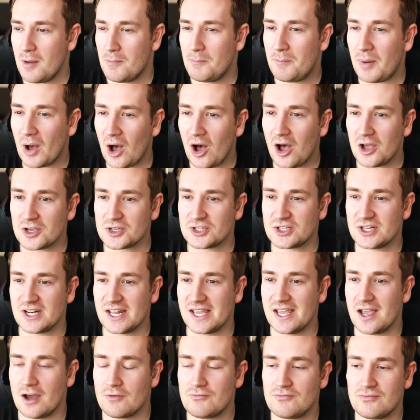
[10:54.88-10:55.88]

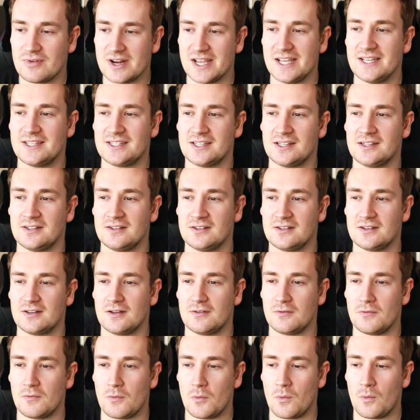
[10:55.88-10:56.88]
partially a reason
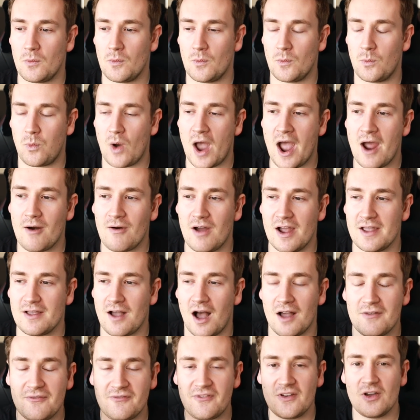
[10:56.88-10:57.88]
where
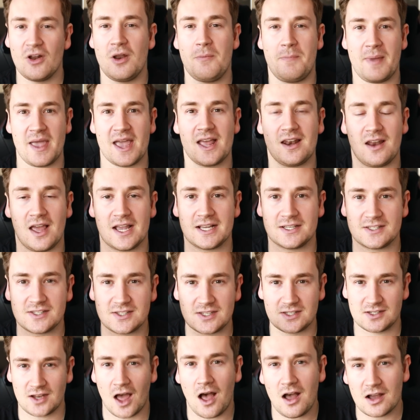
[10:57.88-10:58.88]
I feel a bit like
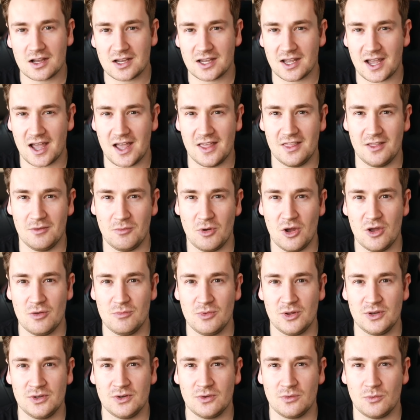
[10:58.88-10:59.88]
stuck at the
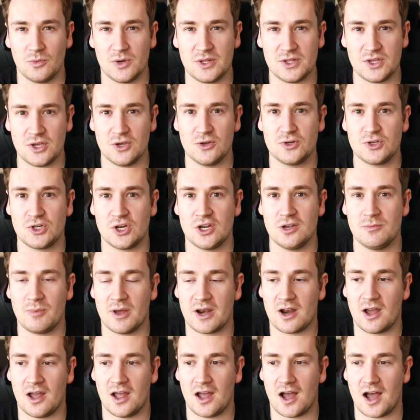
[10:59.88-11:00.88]
moment with YouTube,
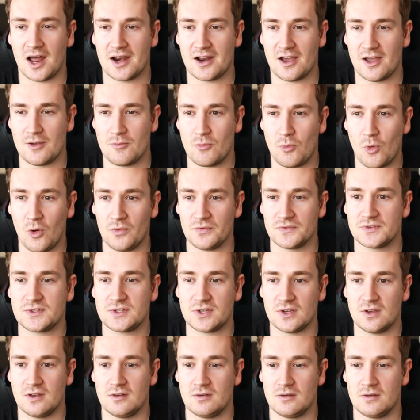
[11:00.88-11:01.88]
and I want
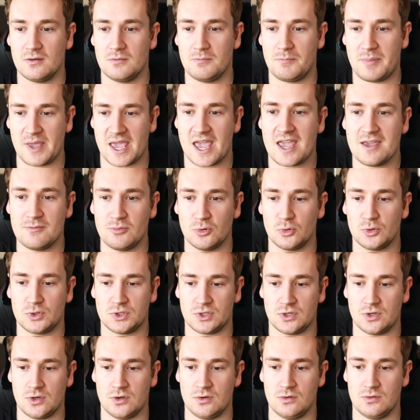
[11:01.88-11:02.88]
to be able
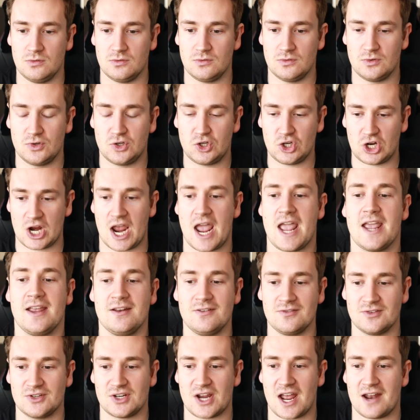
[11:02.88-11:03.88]
to
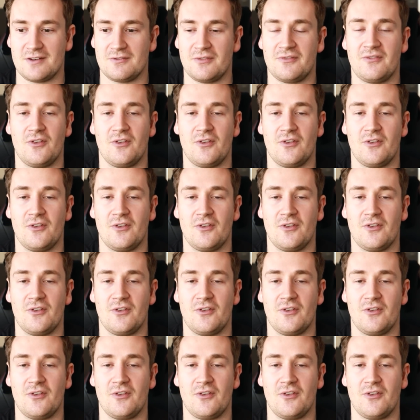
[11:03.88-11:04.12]
change and